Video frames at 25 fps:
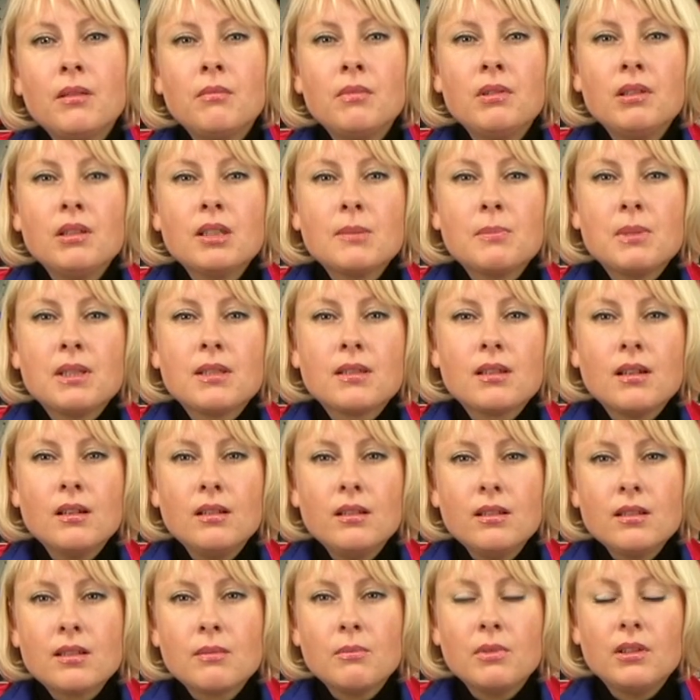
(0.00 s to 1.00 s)
relays of this
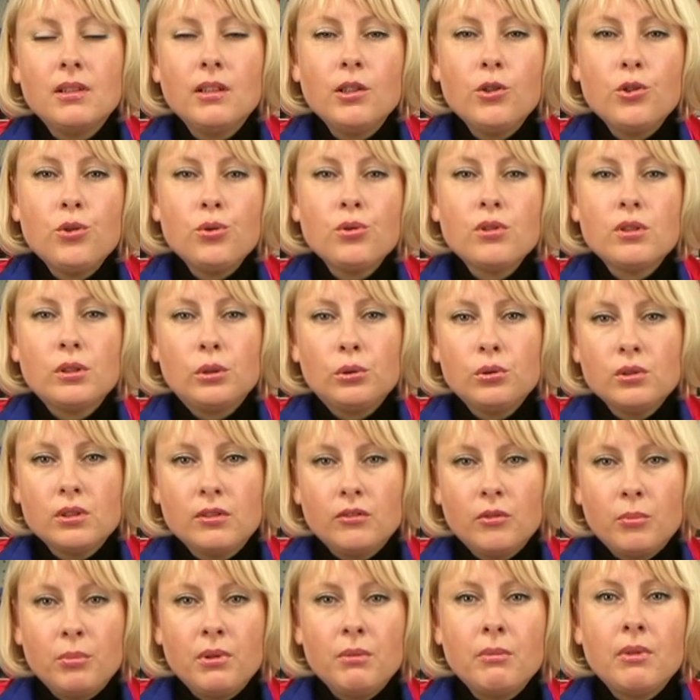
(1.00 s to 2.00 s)
type have a special
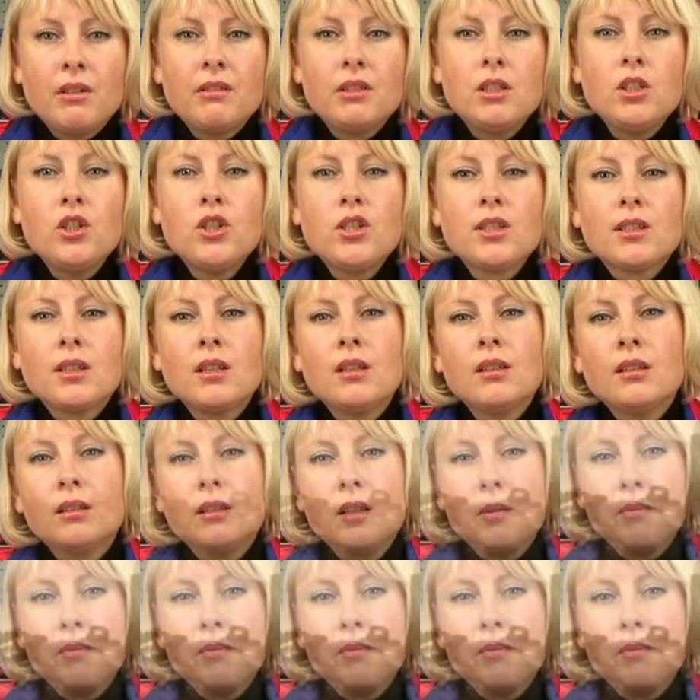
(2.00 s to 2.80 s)
relay device,